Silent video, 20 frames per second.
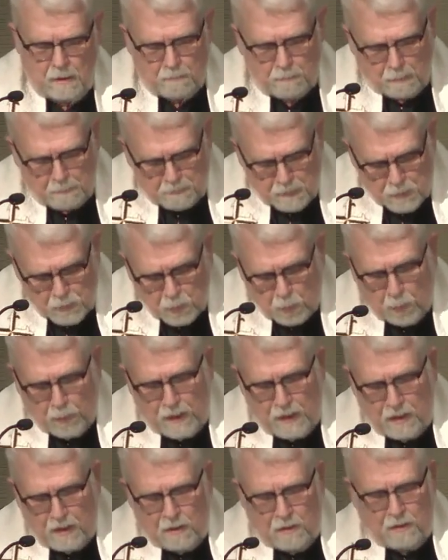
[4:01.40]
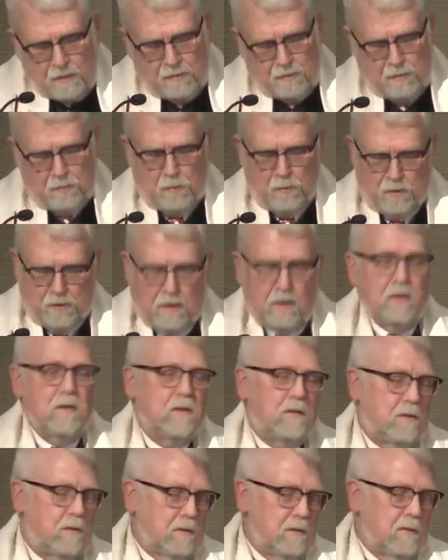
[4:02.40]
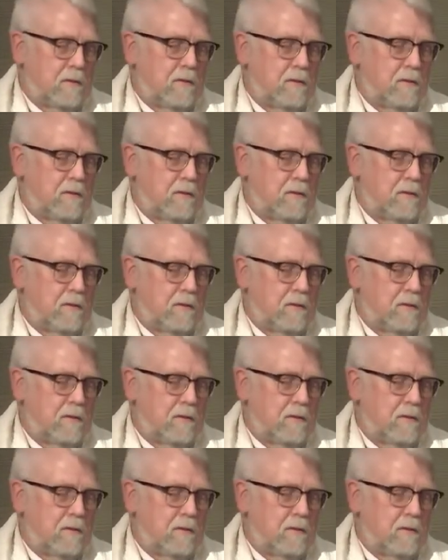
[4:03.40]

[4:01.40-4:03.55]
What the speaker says: But between the words,